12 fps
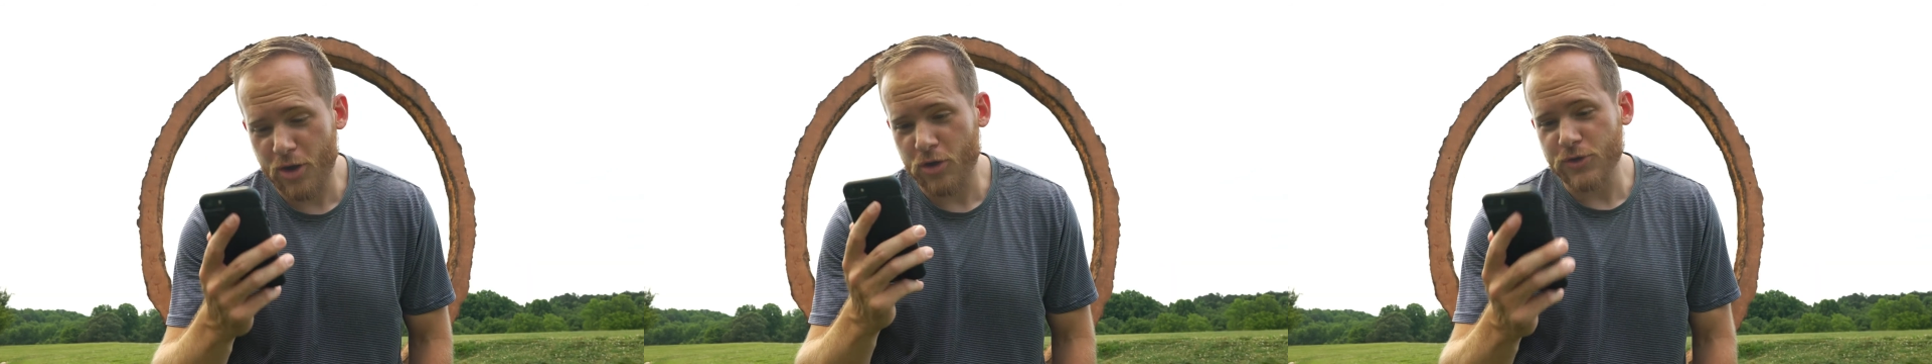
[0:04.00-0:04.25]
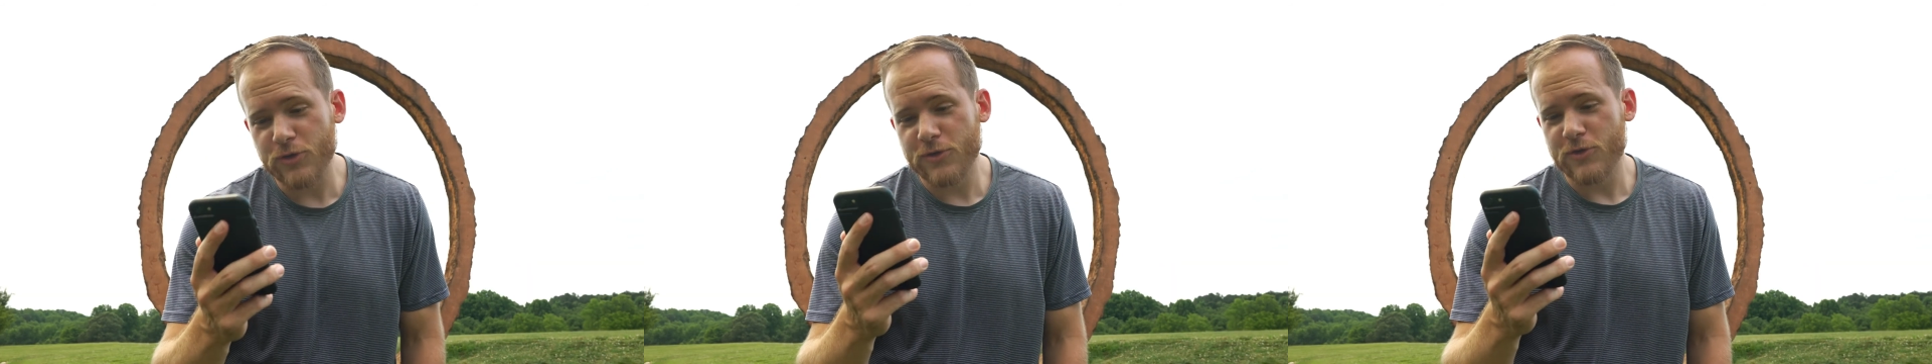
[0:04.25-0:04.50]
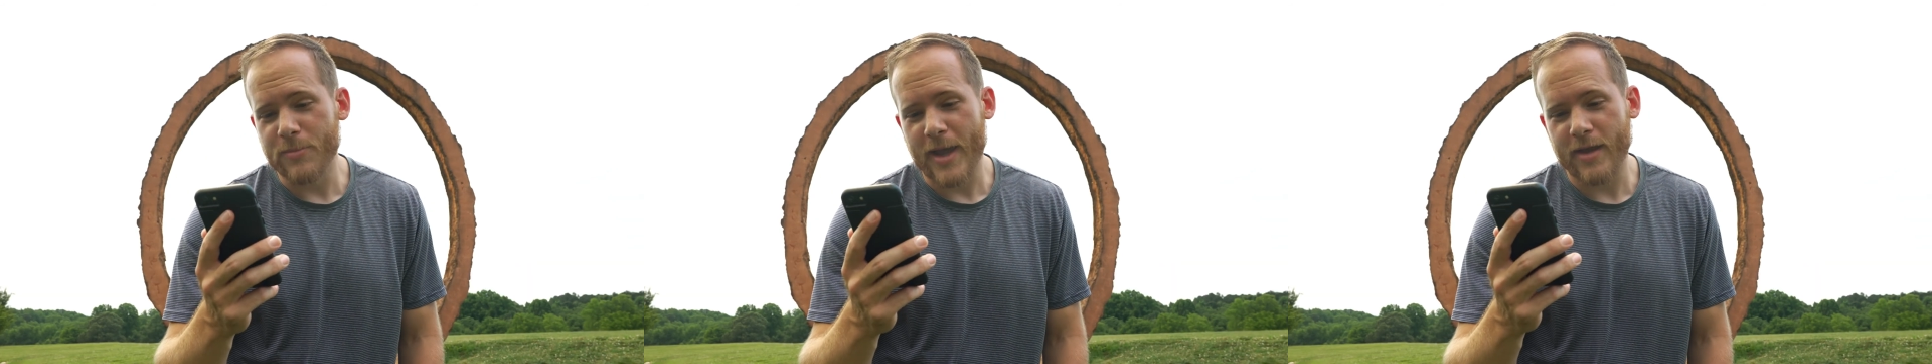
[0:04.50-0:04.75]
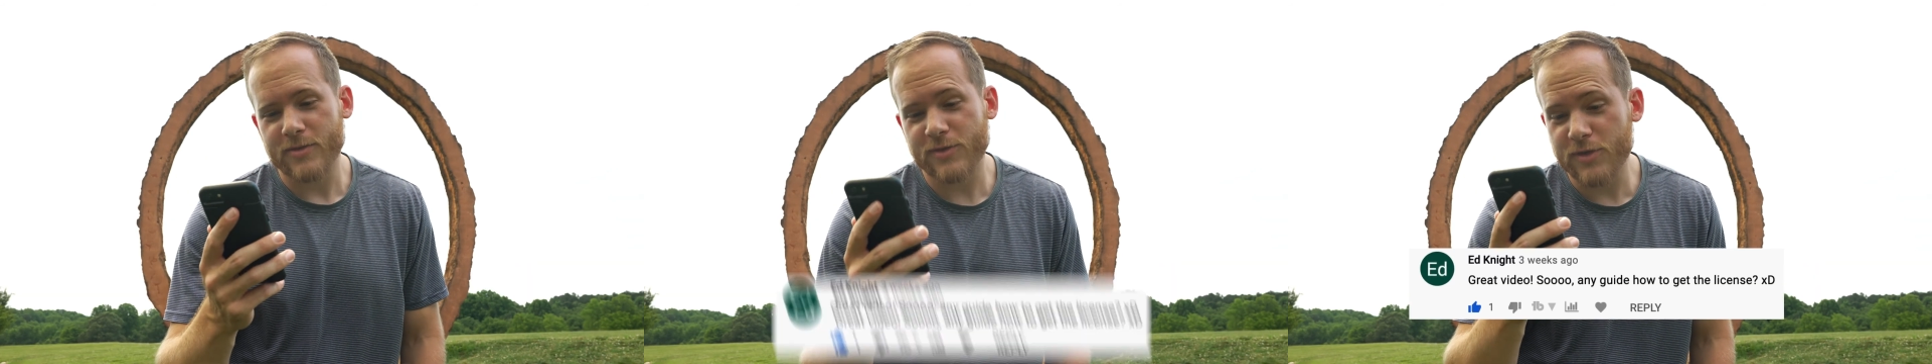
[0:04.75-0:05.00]
on YouTube
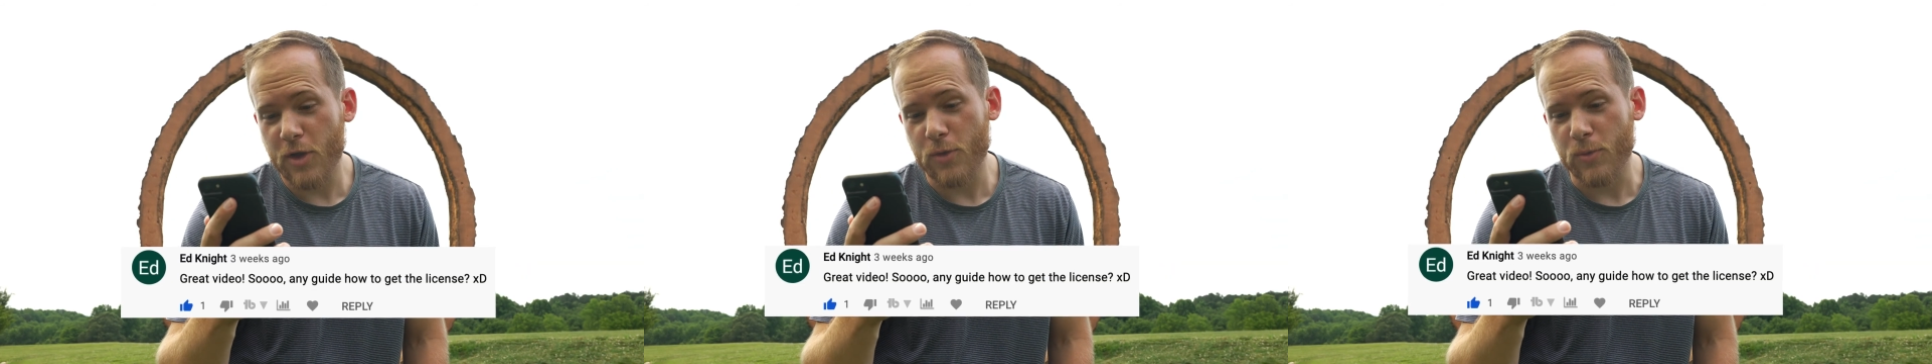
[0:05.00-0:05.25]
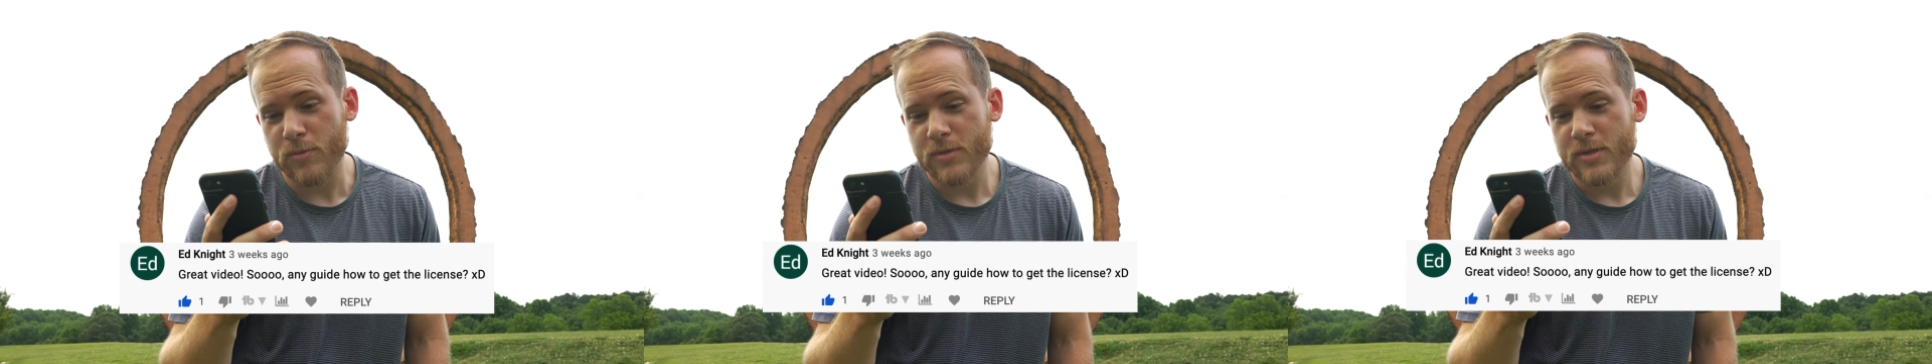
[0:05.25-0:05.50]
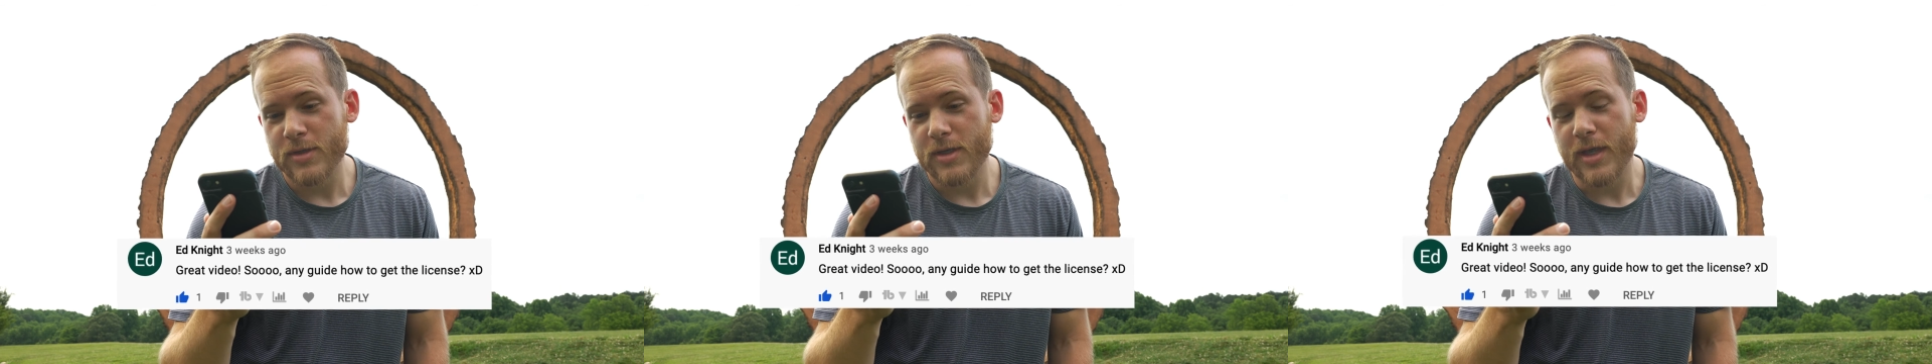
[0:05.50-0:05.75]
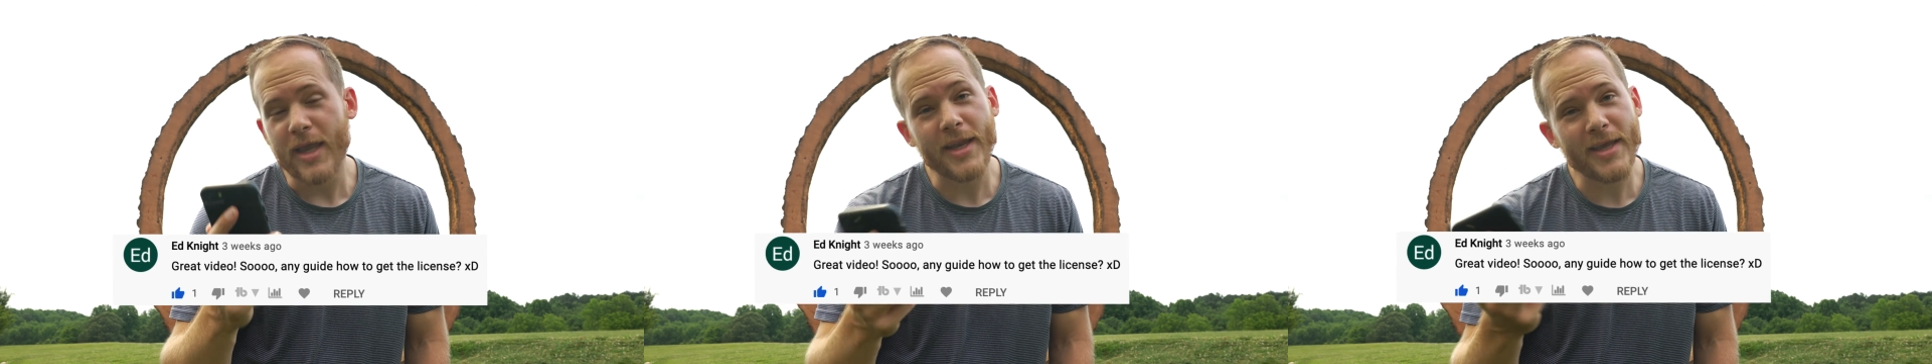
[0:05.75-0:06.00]
asked, so,
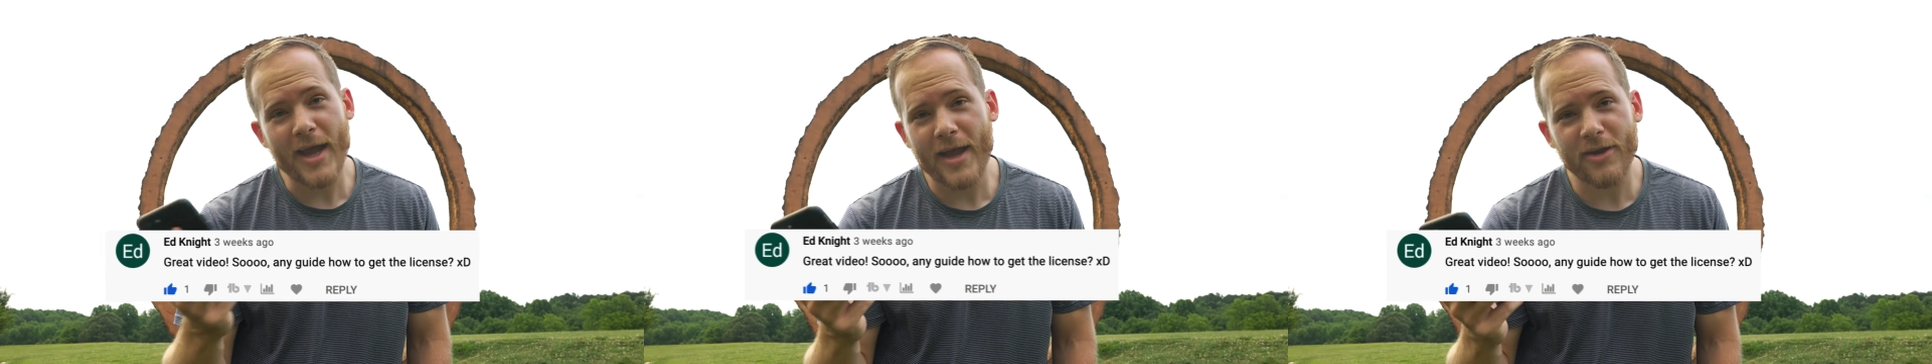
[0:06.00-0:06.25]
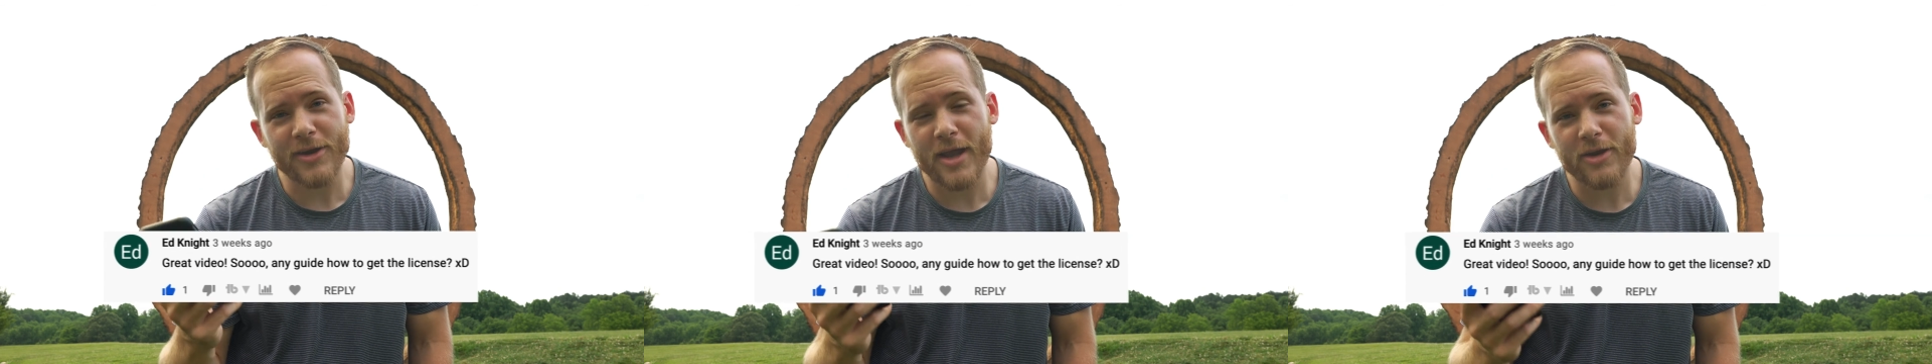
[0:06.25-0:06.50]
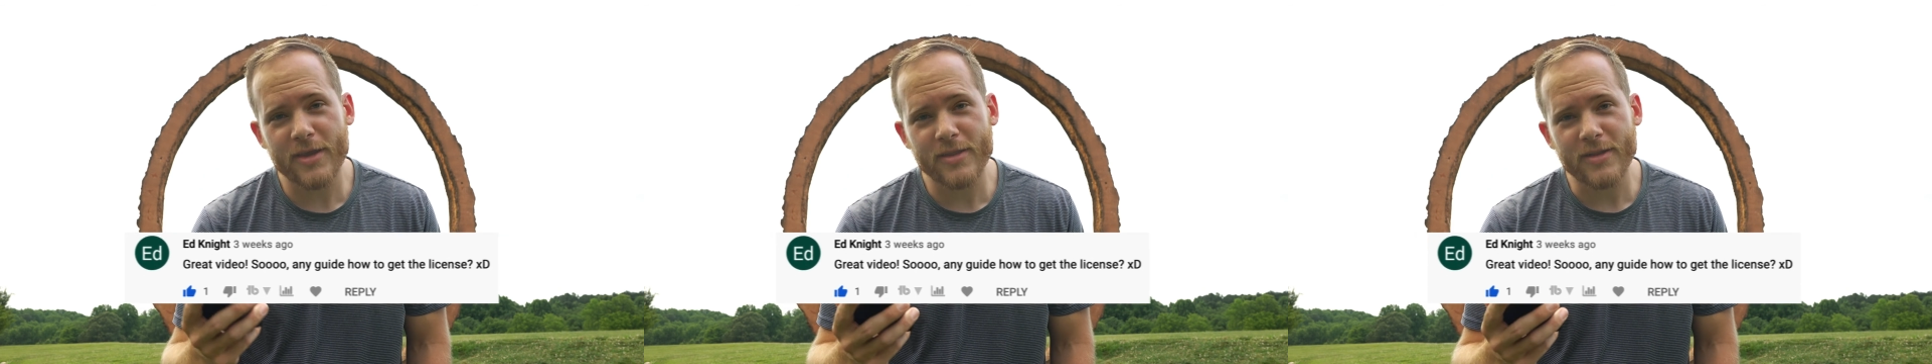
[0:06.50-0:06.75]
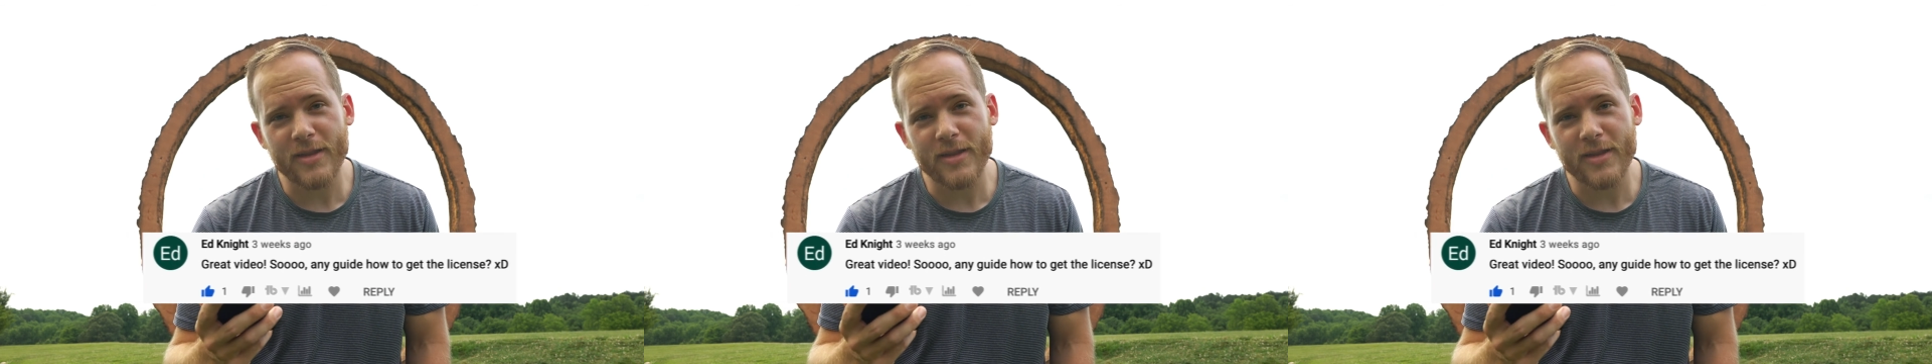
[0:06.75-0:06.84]
any guide on how to get the